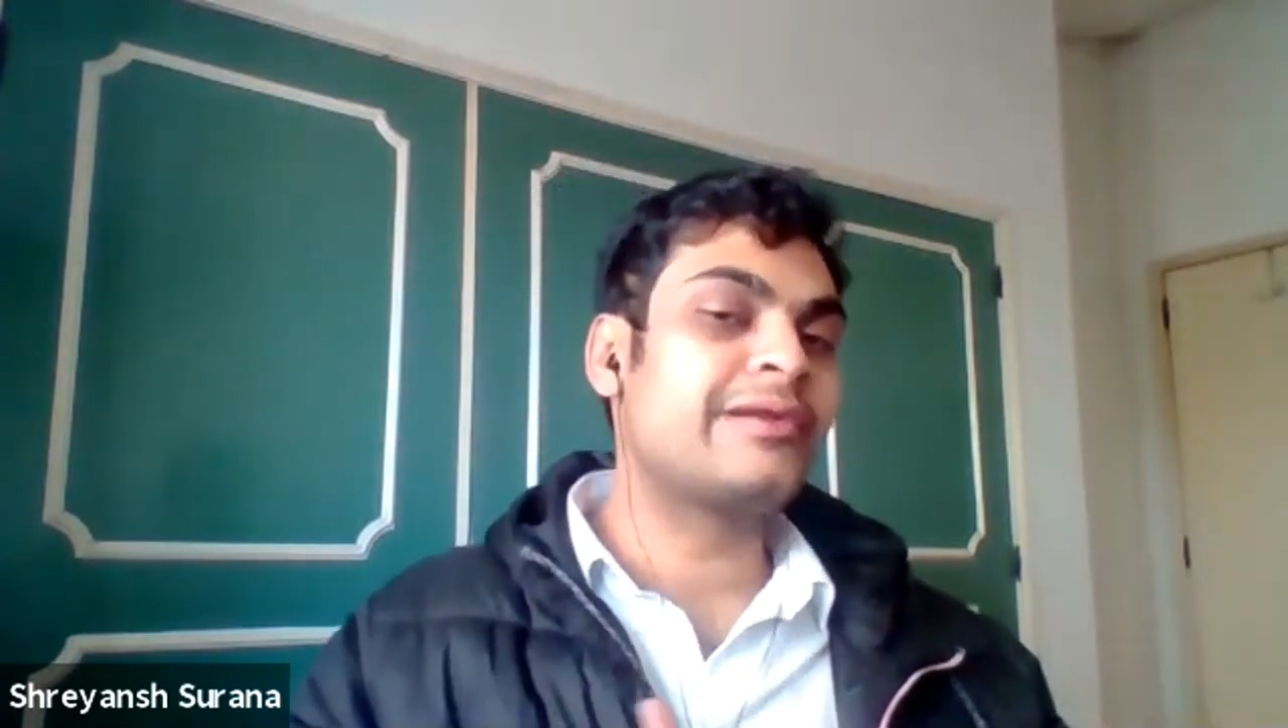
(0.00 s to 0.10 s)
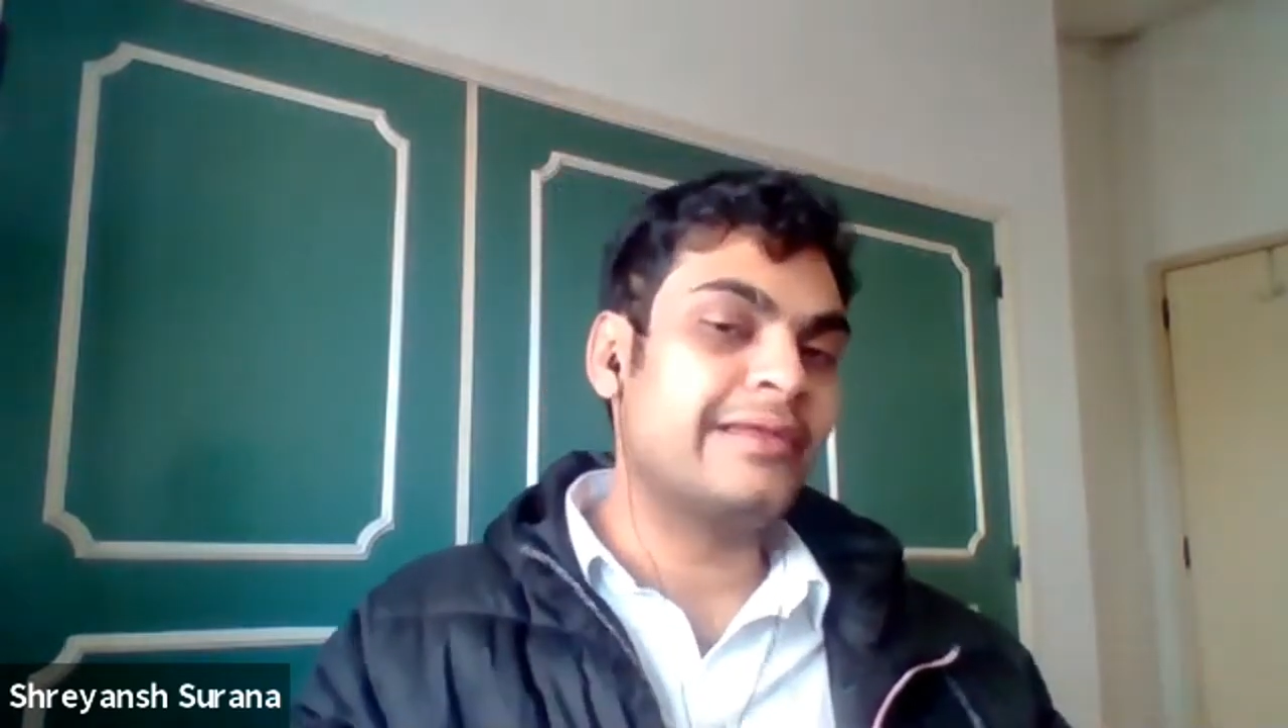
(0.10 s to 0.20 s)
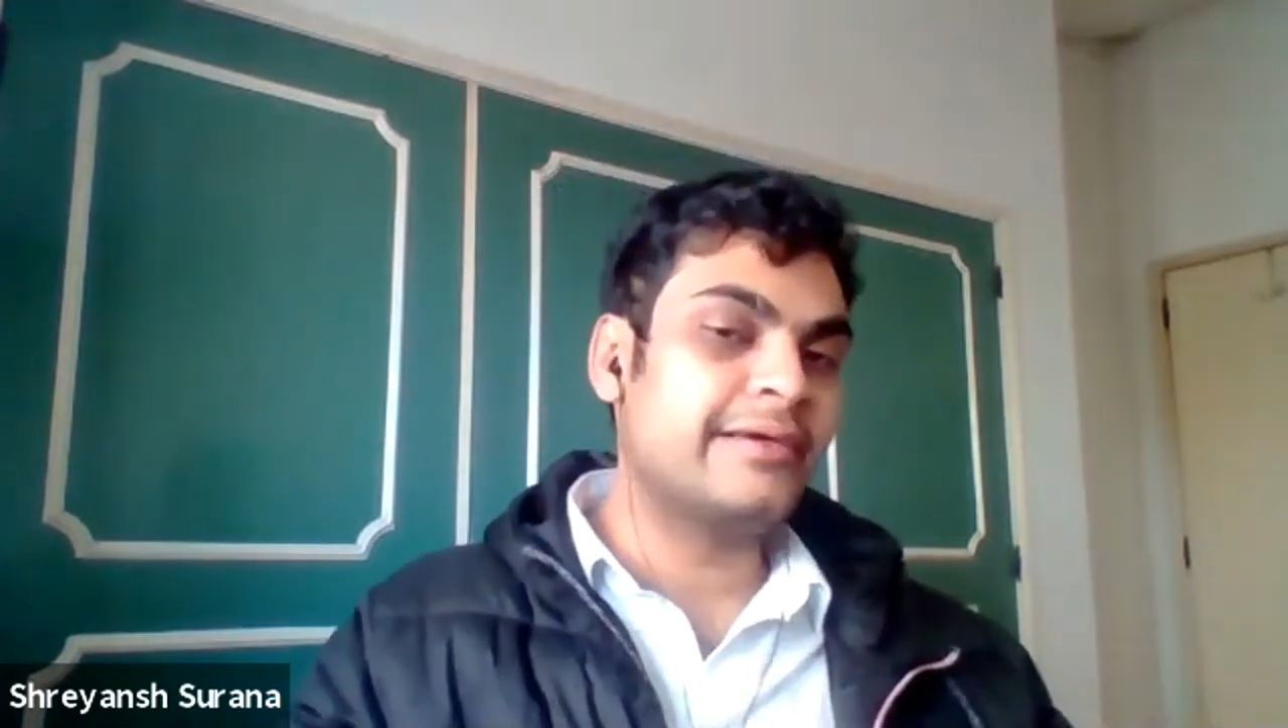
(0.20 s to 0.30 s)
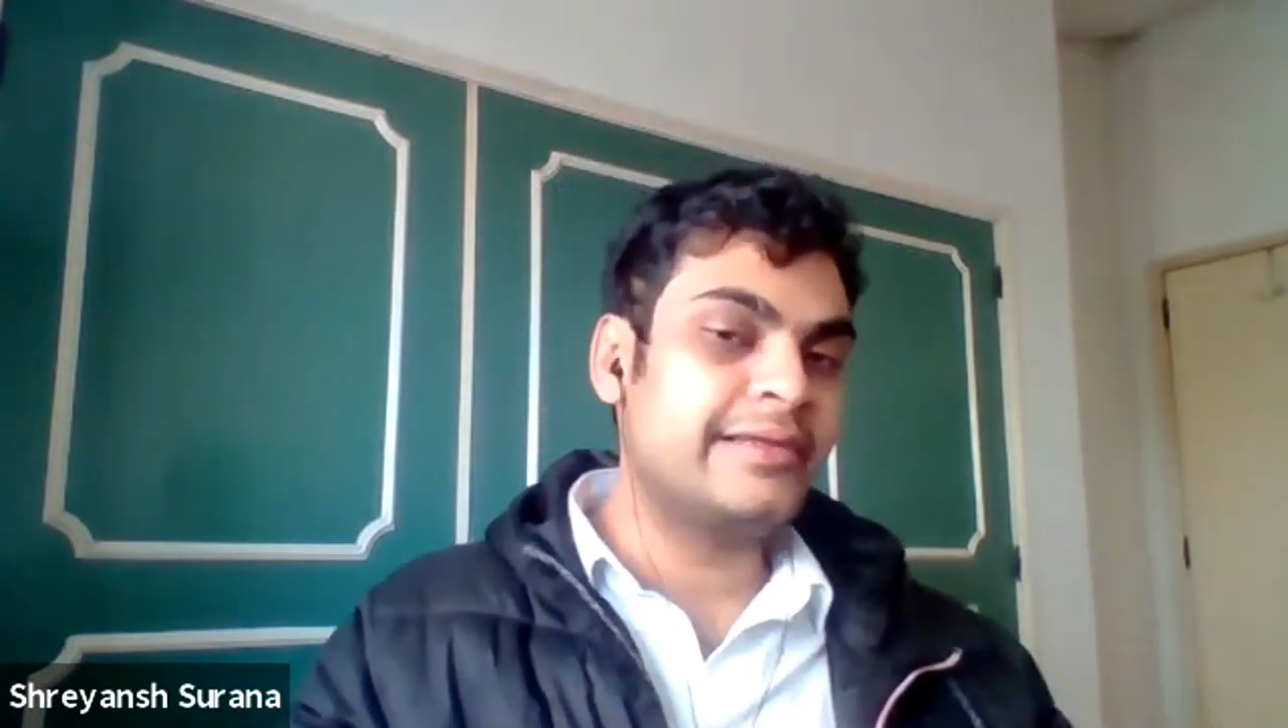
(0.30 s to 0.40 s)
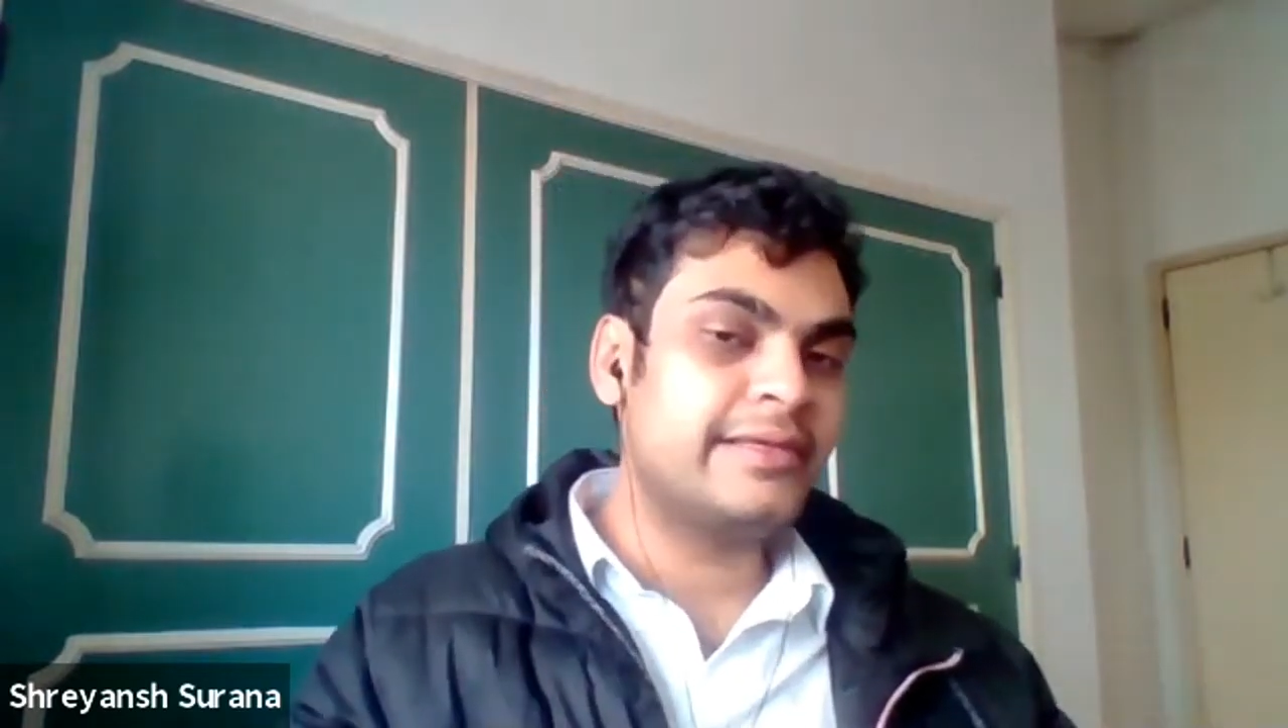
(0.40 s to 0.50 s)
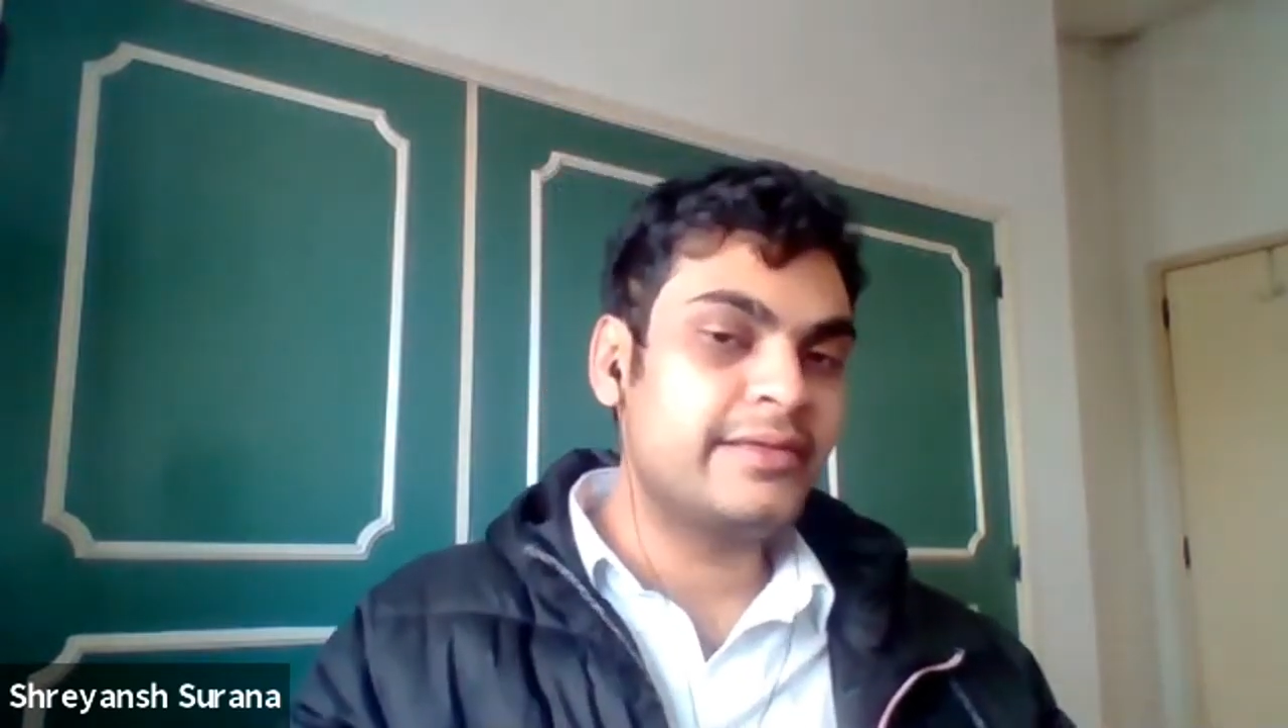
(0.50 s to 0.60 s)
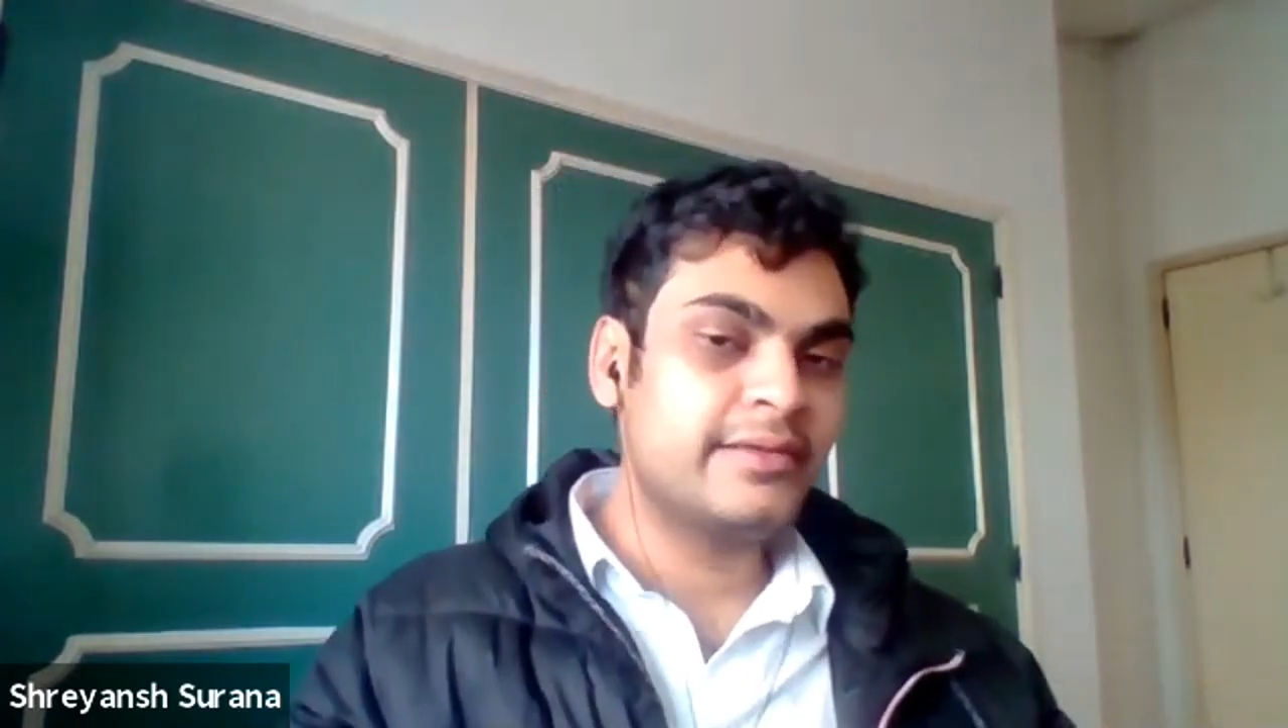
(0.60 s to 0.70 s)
clearly,